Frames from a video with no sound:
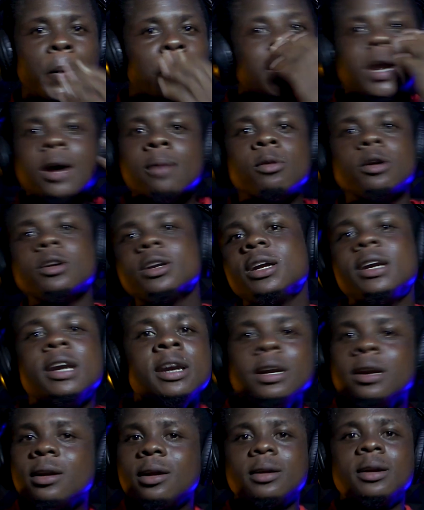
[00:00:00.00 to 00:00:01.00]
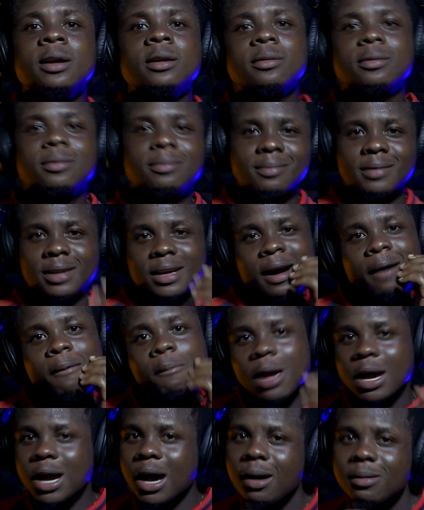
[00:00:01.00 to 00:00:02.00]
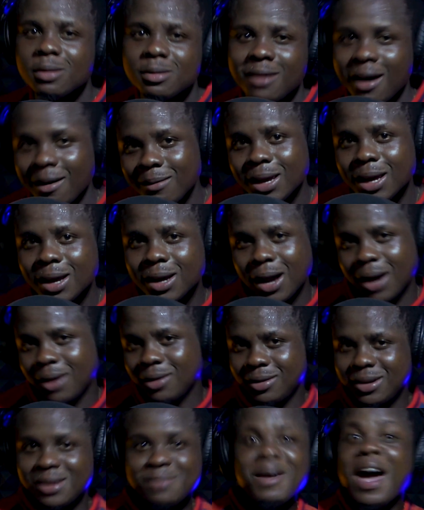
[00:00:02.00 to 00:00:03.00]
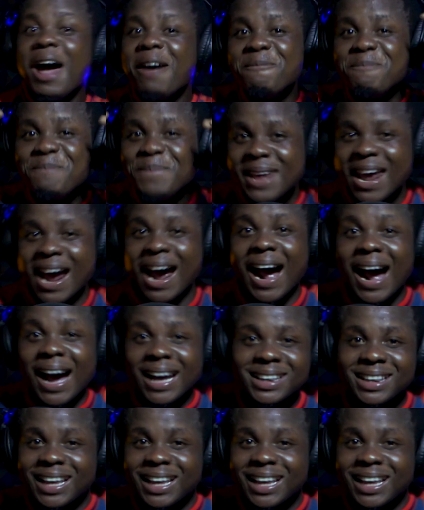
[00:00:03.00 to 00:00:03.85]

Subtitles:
honeymoon in... Come back, come back, come back. Me baby, yeah,